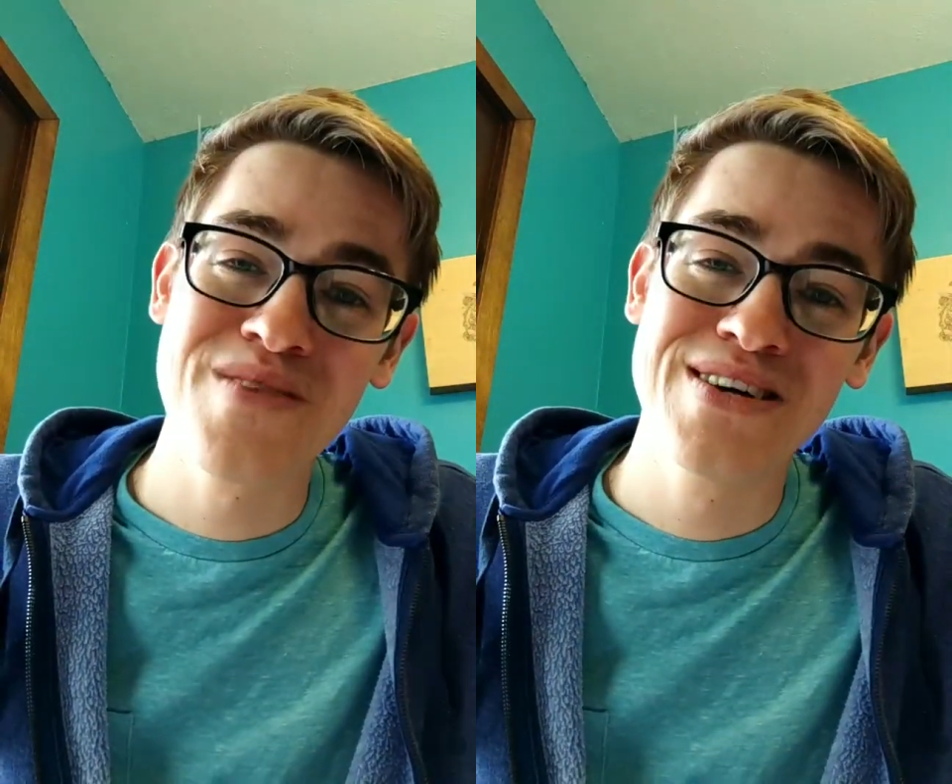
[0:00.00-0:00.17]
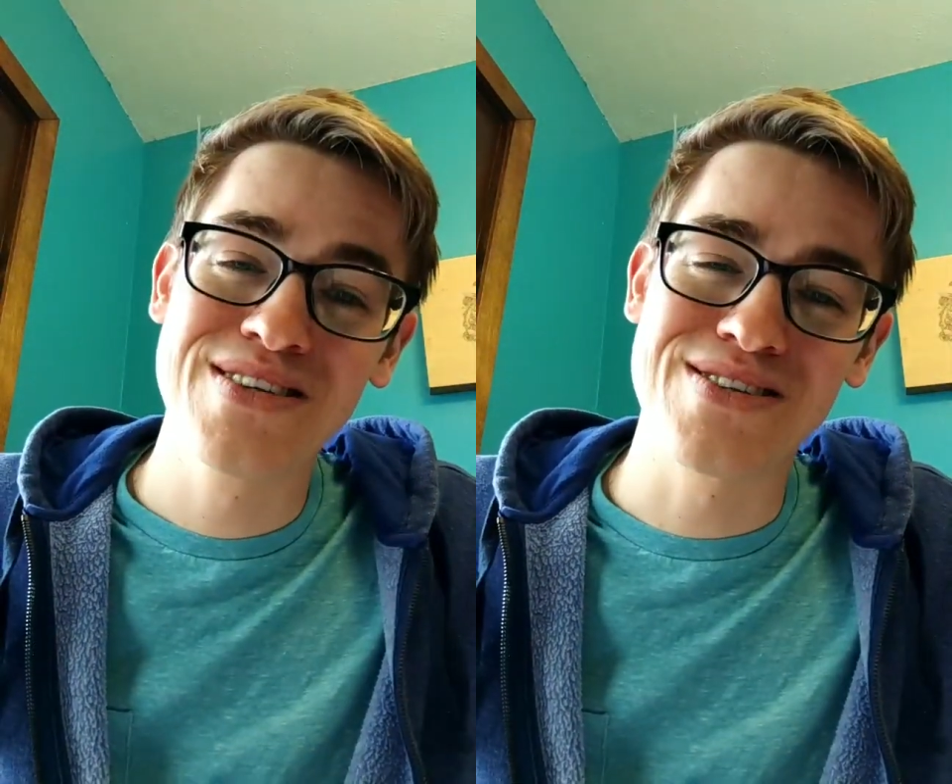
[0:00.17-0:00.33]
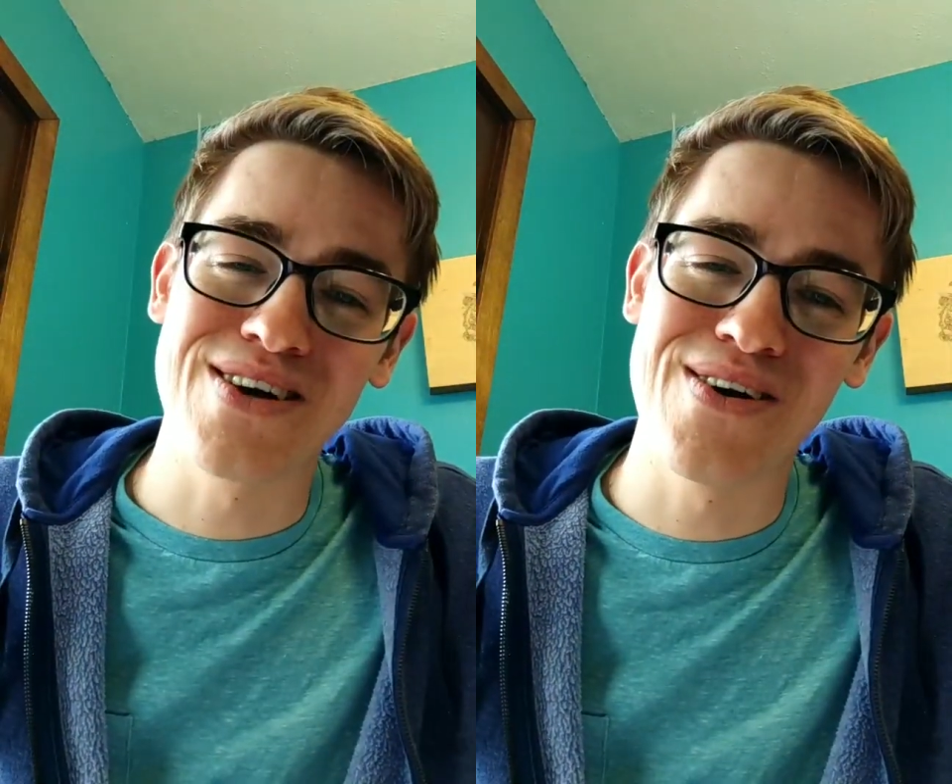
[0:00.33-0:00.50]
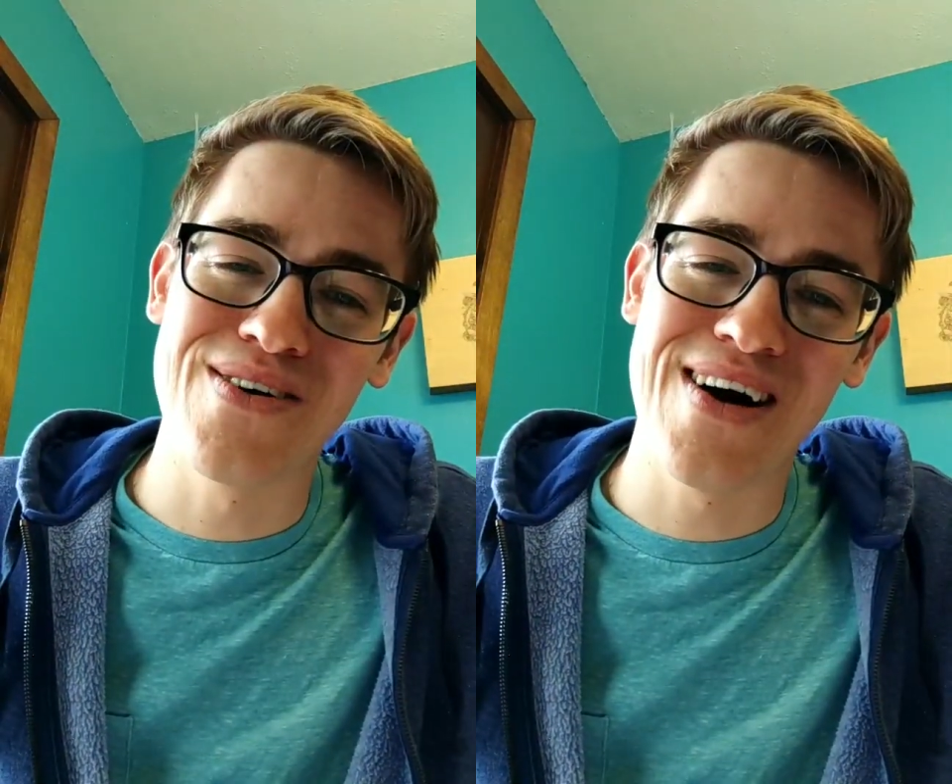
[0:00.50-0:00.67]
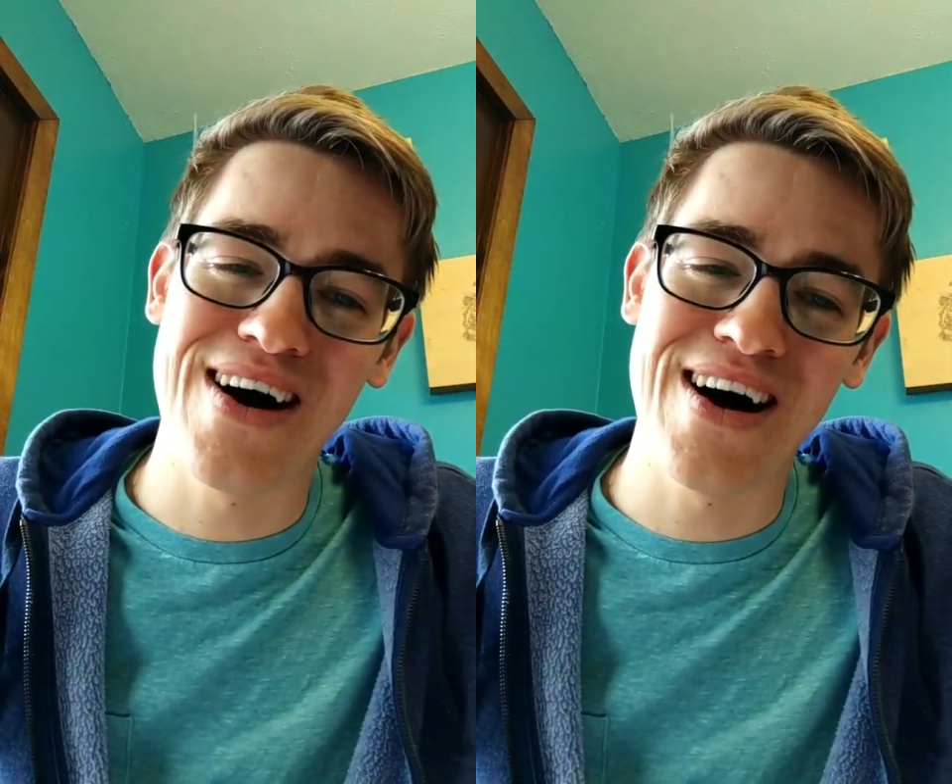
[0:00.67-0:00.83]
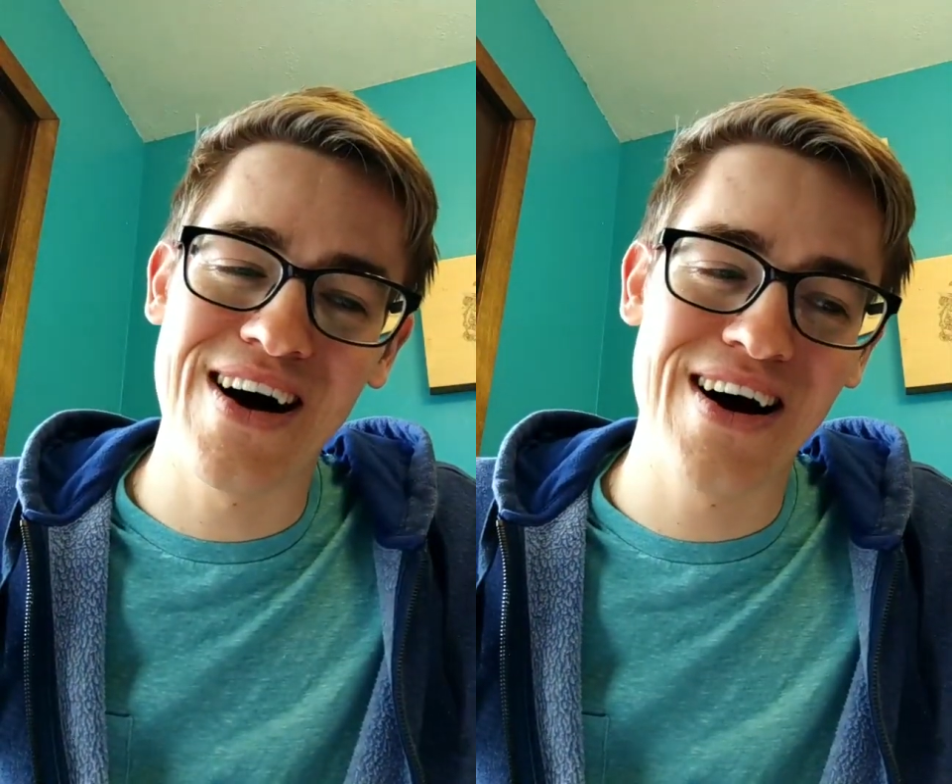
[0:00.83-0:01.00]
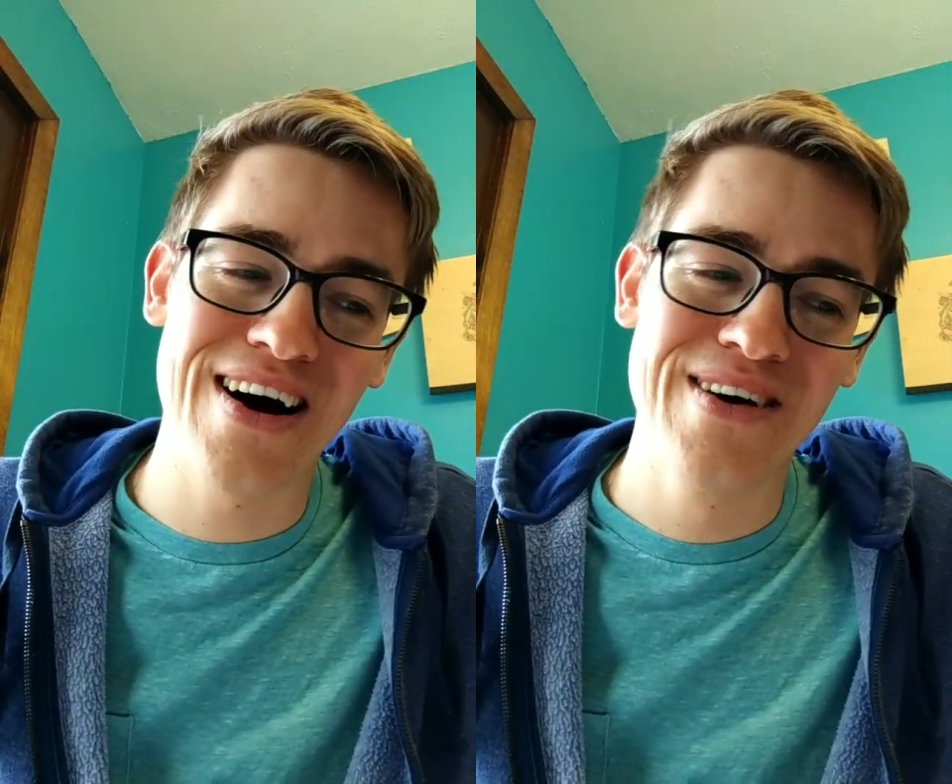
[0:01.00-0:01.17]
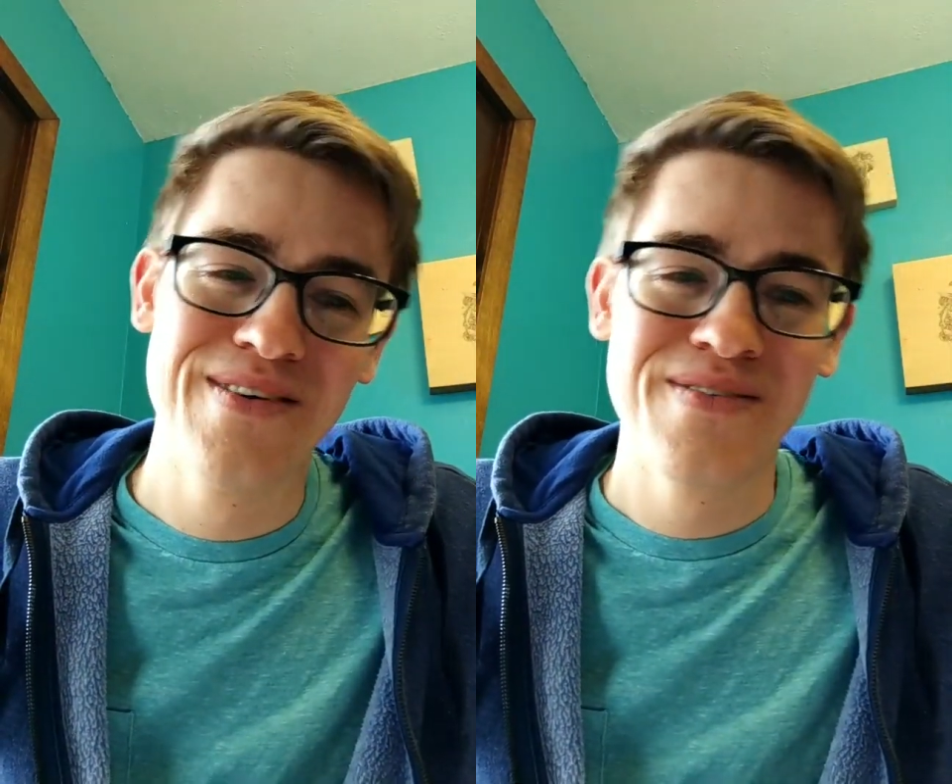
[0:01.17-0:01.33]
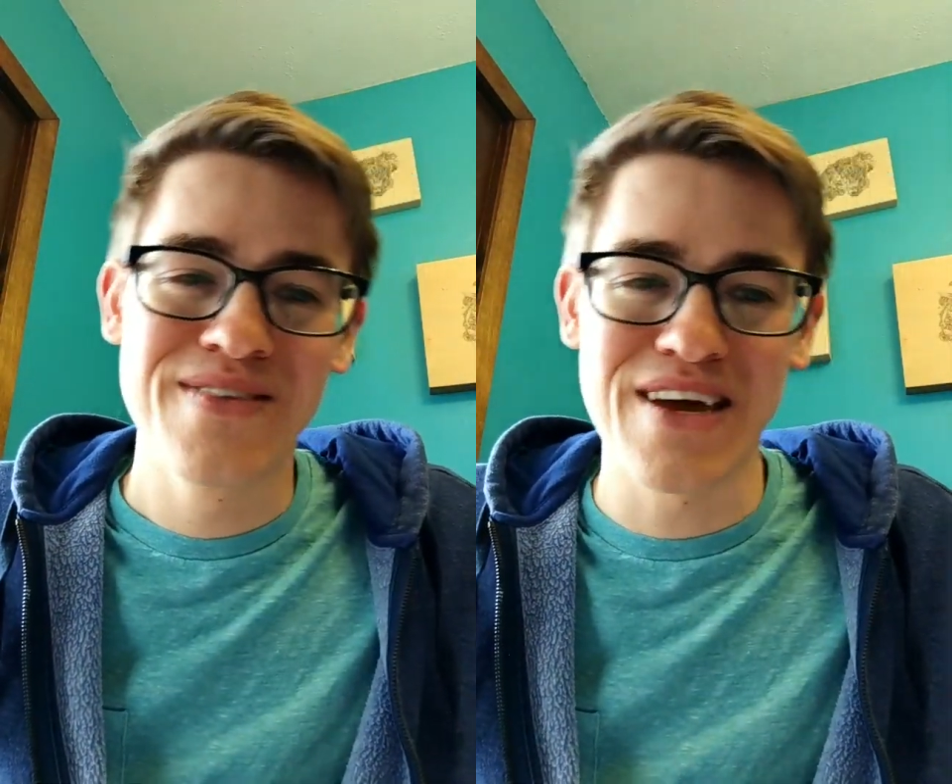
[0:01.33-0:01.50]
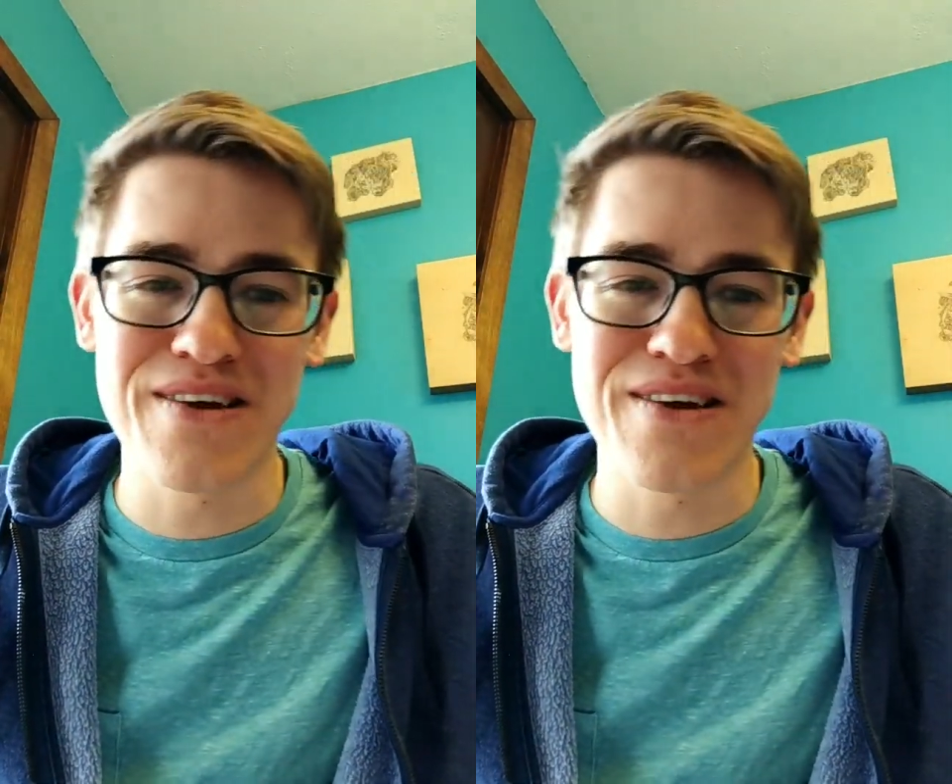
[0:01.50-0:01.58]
So get